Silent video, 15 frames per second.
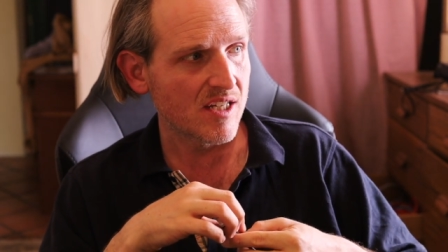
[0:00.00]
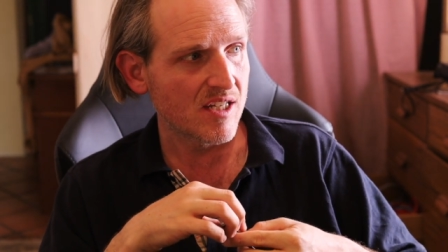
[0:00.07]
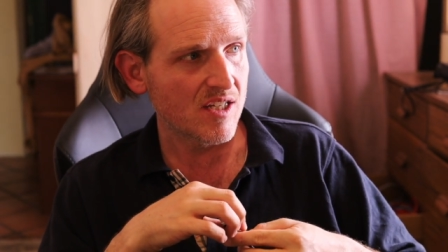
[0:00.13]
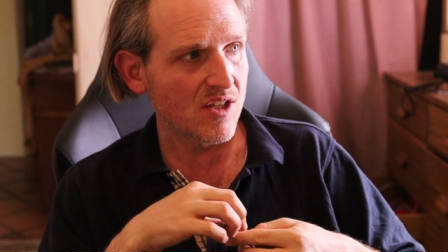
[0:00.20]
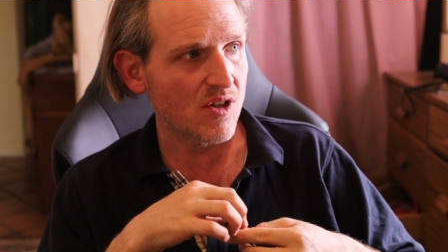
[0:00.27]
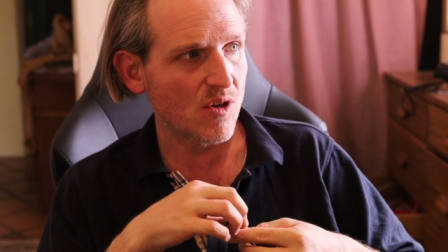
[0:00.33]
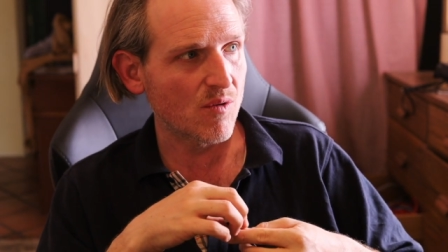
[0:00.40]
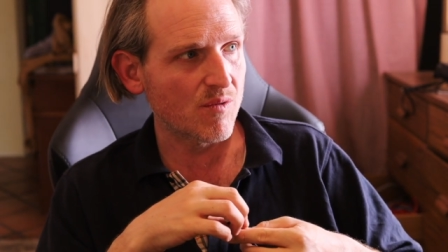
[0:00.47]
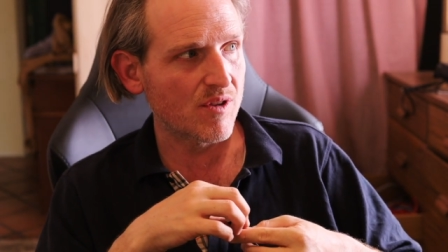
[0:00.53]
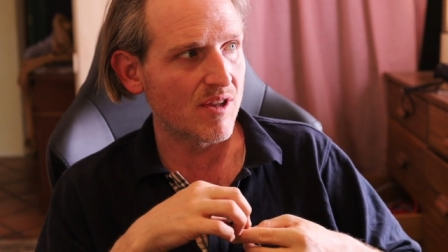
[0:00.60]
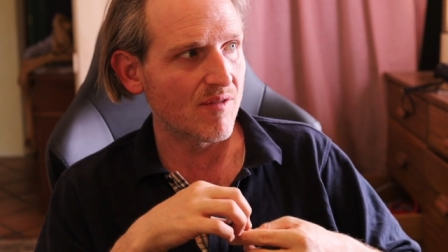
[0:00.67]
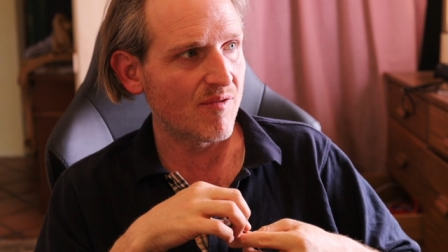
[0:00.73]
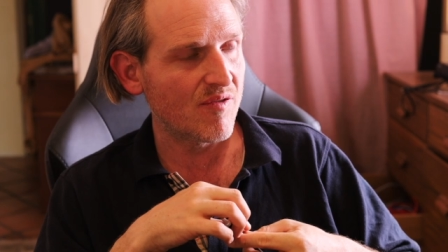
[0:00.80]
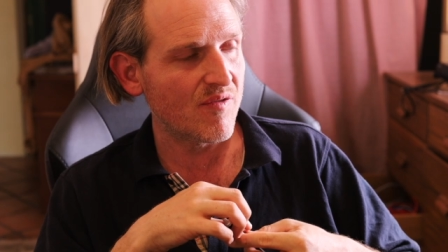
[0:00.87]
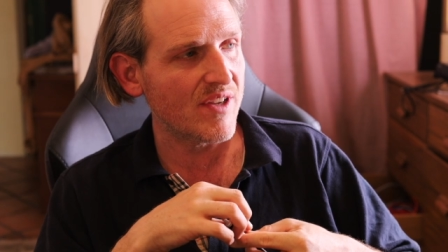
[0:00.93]
you know, the
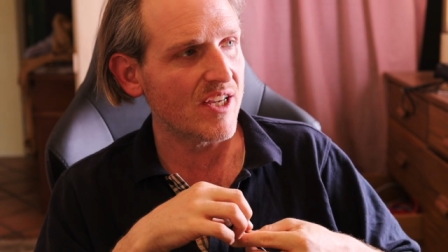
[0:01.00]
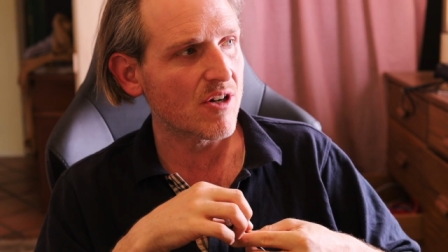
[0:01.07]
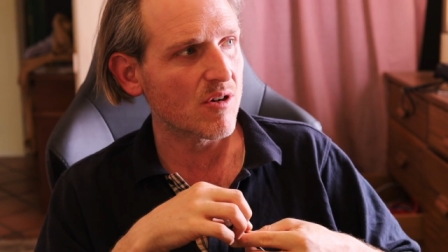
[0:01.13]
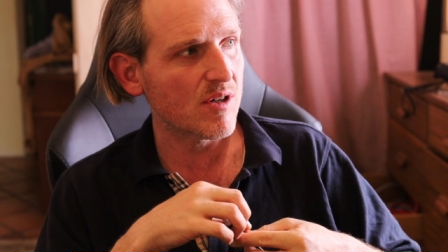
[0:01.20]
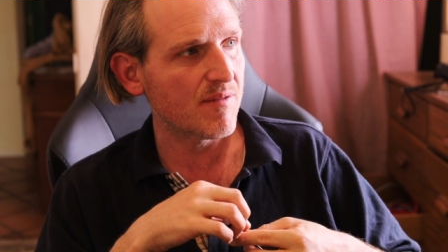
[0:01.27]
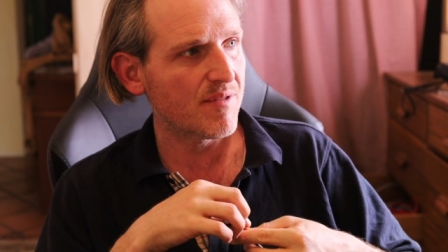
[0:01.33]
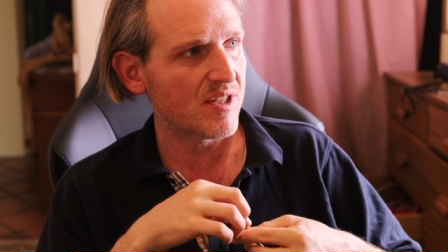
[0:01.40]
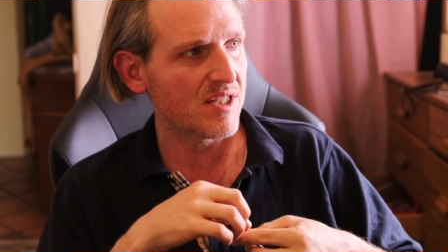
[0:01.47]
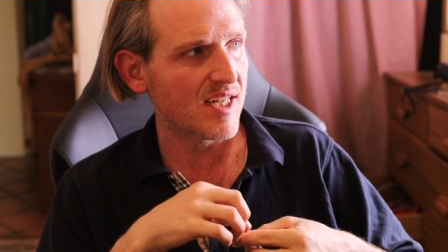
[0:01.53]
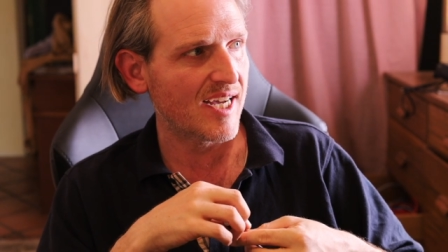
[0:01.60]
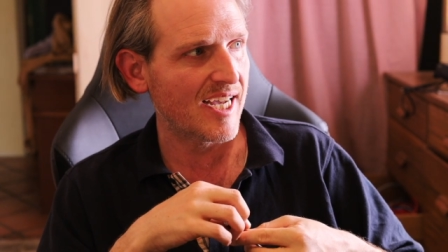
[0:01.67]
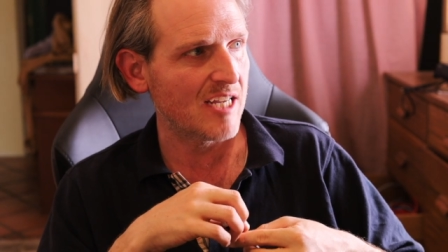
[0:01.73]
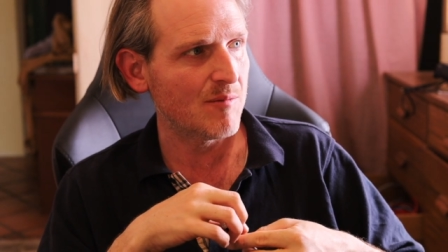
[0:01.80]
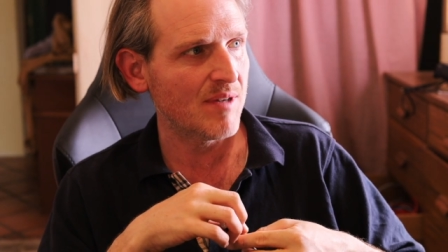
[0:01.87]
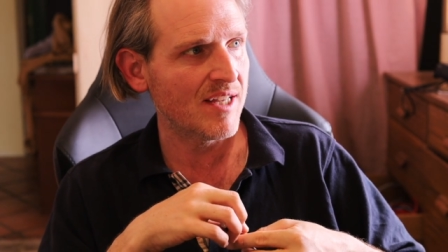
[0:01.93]
fear of the
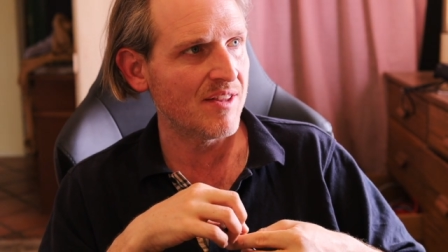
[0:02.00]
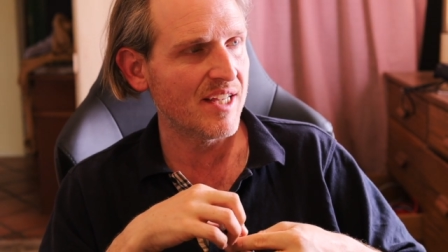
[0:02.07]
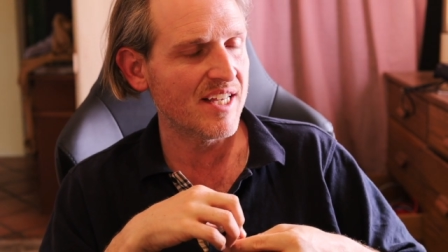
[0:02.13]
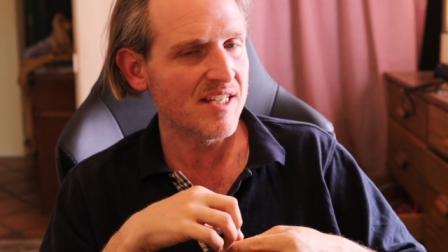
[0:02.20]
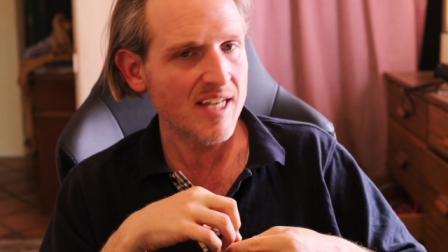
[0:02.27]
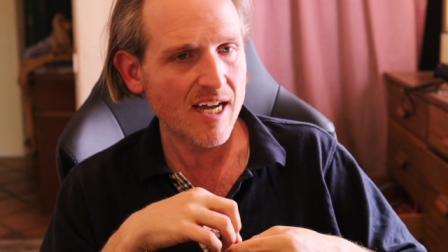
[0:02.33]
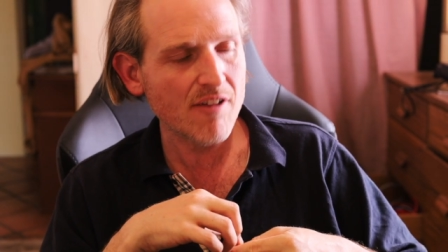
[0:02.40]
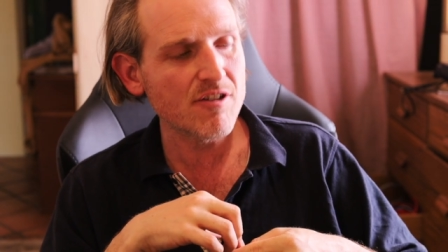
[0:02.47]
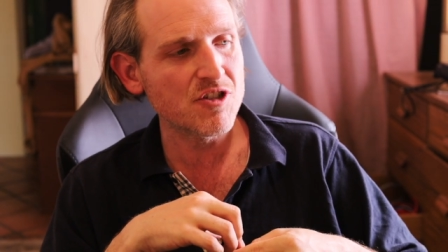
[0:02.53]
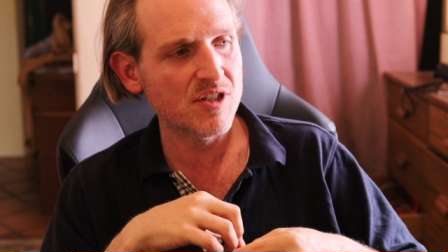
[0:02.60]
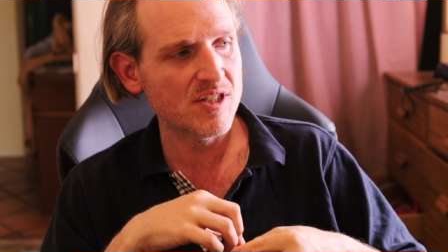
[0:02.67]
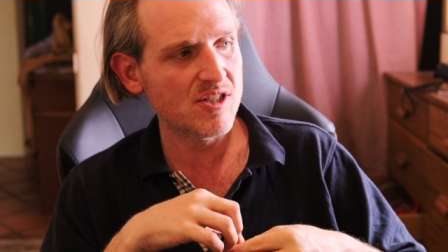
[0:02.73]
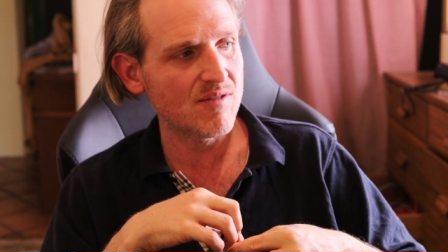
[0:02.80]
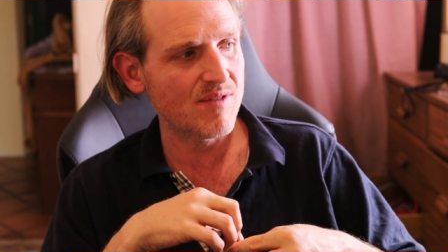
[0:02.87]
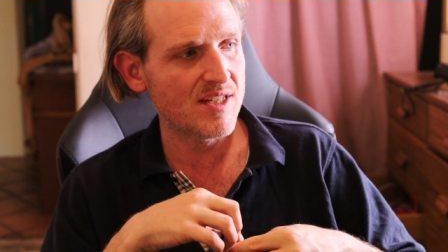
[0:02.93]
time and the
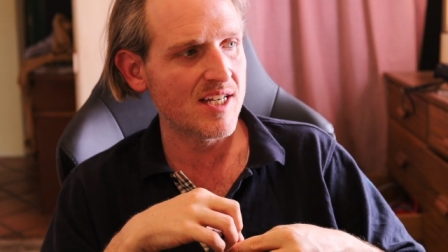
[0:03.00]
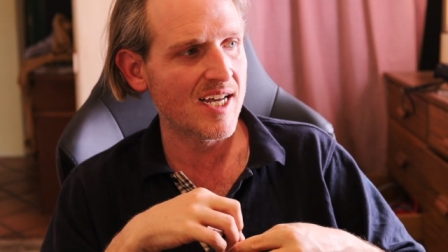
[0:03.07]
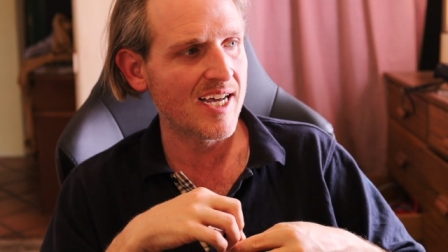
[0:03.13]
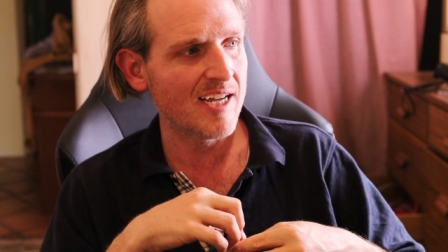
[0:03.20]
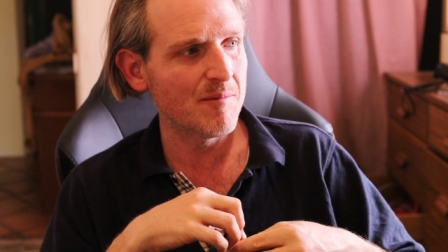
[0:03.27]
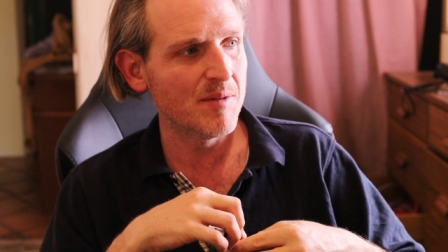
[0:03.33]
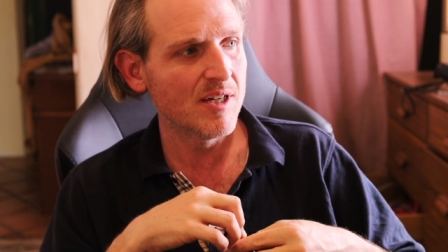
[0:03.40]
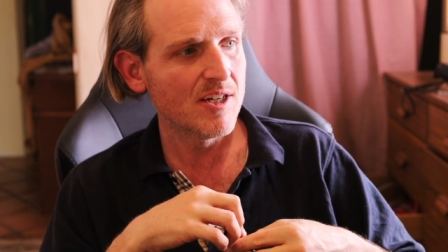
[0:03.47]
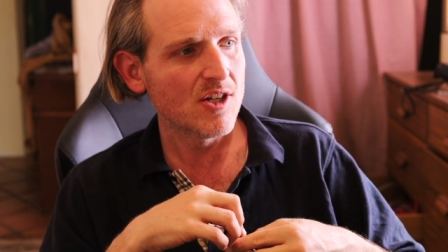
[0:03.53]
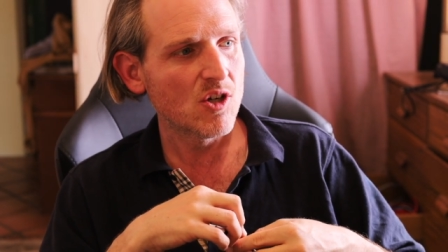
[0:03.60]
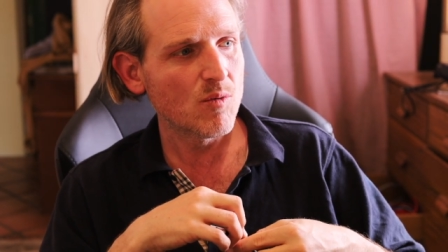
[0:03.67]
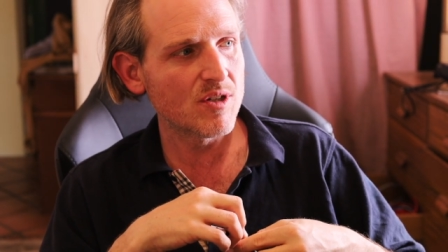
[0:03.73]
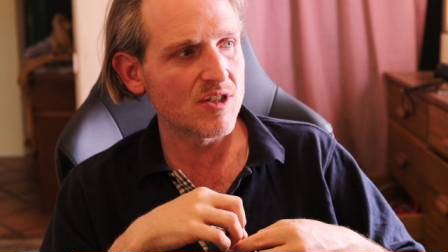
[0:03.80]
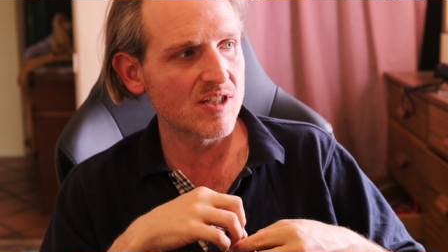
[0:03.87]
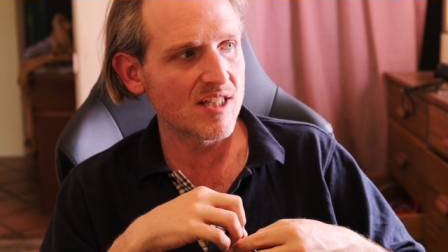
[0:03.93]
intelligence of the time,
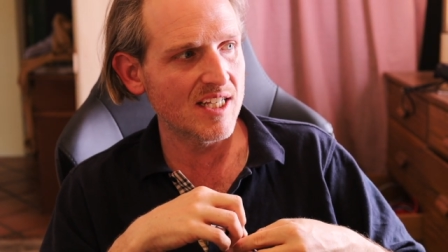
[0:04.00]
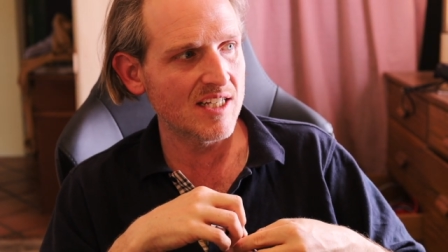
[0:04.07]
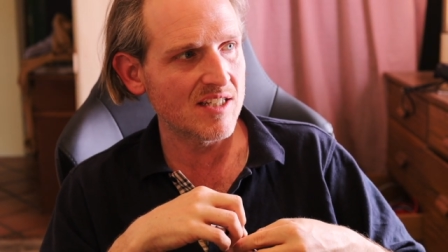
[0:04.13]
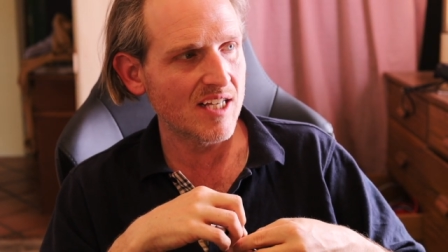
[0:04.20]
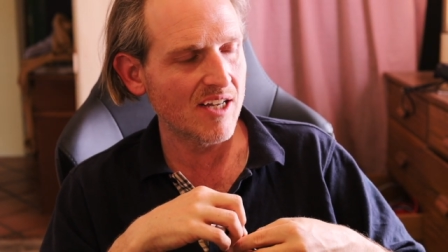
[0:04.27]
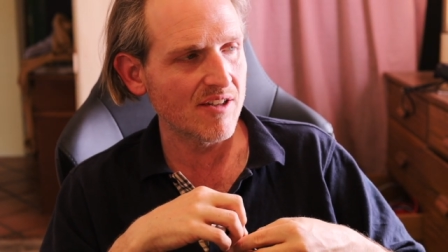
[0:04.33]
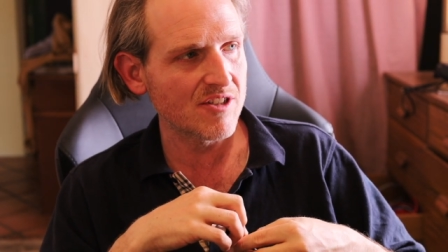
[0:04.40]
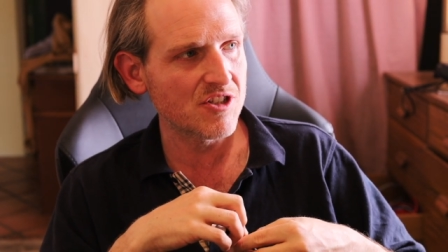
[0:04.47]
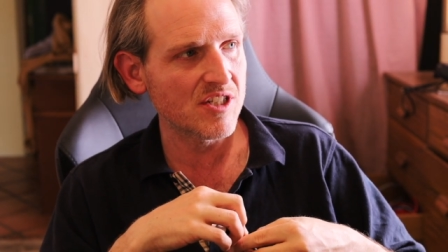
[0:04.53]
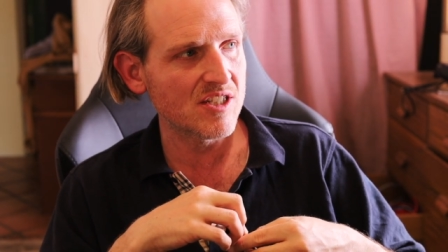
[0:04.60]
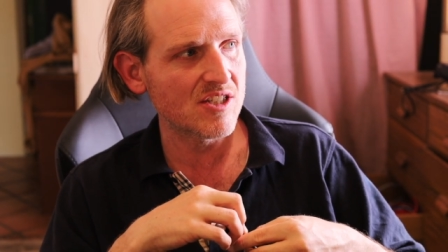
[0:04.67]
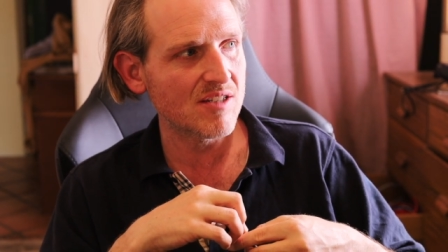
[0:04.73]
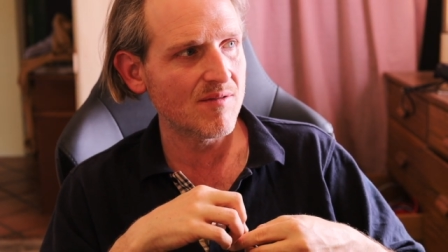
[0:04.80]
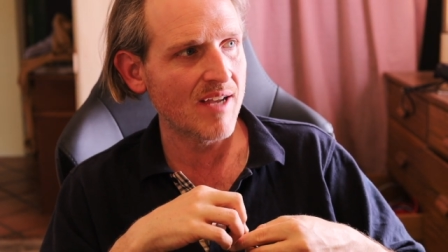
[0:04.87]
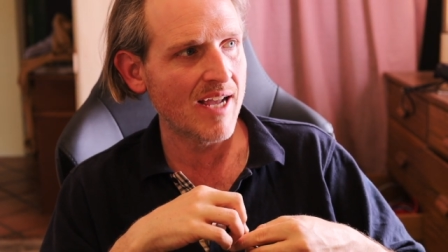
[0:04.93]
which is the intelligence
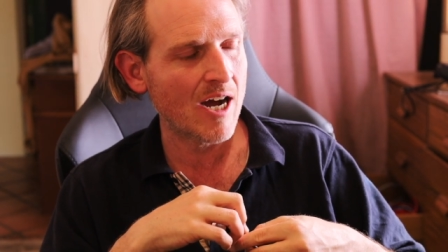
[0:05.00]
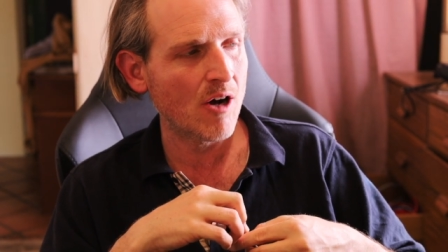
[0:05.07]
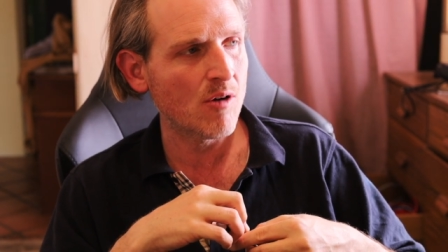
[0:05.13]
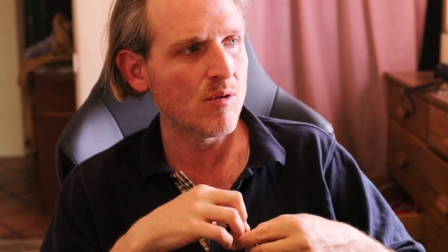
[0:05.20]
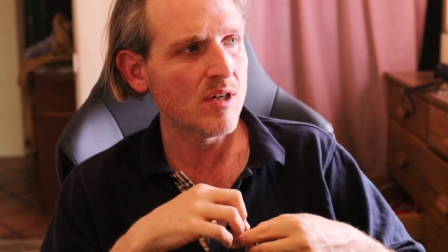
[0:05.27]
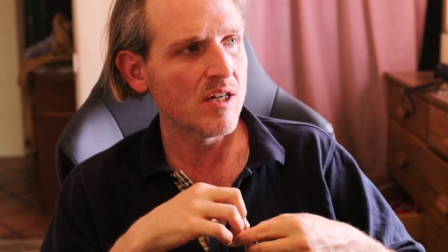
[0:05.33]
of how